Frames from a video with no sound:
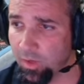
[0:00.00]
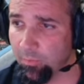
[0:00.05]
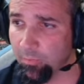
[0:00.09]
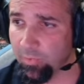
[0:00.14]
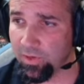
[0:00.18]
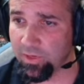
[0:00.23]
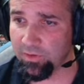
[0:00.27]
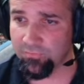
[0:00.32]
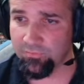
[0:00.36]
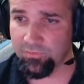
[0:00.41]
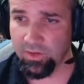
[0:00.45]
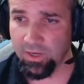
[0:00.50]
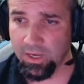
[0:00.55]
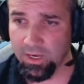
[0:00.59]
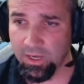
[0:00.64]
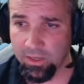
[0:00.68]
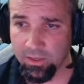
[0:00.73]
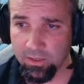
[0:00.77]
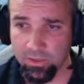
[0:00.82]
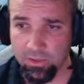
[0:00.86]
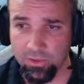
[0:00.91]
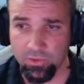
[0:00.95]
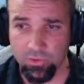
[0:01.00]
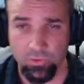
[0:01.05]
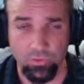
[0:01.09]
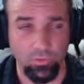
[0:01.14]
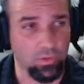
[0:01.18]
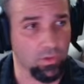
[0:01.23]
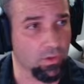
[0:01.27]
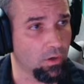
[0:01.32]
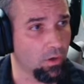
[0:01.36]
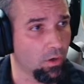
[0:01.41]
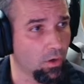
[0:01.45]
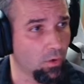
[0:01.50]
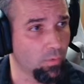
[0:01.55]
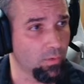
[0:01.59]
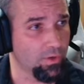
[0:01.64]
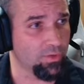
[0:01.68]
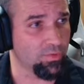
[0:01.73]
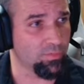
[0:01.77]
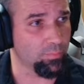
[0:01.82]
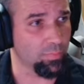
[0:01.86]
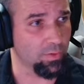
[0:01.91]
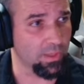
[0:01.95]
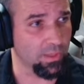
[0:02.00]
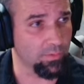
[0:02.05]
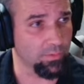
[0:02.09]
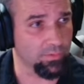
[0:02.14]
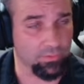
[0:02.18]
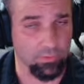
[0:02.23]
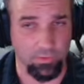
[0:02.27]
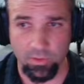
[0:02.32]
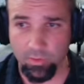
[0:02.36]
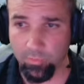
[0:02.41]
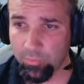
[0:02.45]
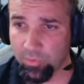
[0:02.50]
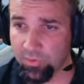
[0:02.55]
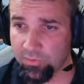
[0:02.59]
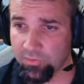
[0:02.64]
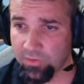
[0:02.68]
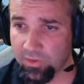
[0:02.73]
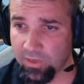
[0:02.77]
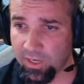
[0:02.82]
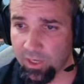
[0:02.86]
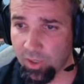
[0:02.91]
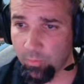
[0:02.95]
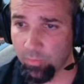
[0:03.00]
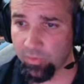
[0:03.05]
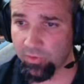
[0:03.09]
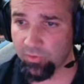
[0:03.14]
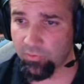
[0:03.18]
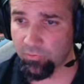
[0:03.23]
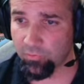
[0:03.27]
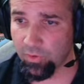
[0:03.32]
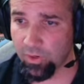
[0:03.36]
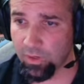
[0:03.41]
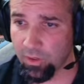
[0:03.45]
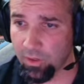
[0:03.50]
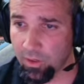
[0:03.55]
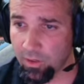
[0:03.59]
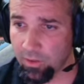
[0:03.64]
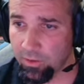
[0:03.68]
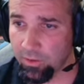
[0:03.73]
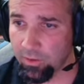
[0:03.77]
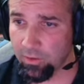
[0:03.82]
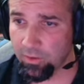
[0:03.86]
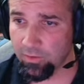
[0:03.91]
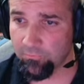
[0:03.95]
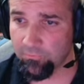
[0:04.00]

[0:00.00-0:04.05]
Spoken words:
but if not, you can always play with your inputs and outputs right on here.